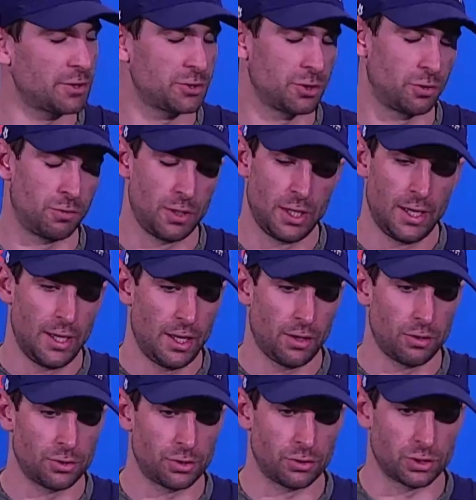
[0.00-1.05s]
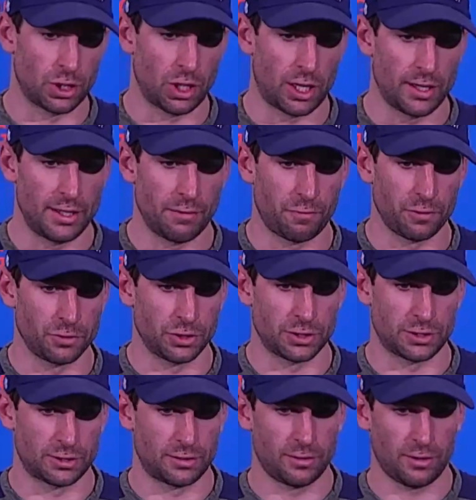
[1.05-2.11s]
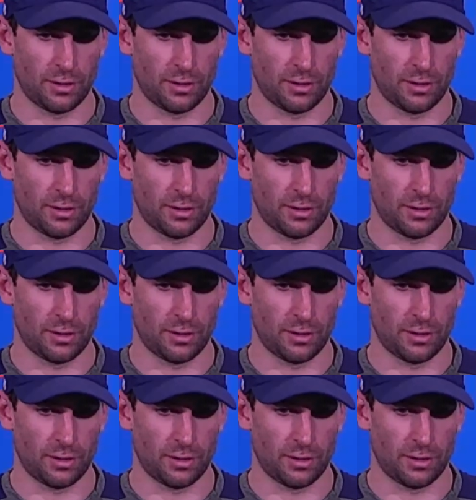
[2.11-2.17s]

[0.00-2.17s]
So there's a lot of different just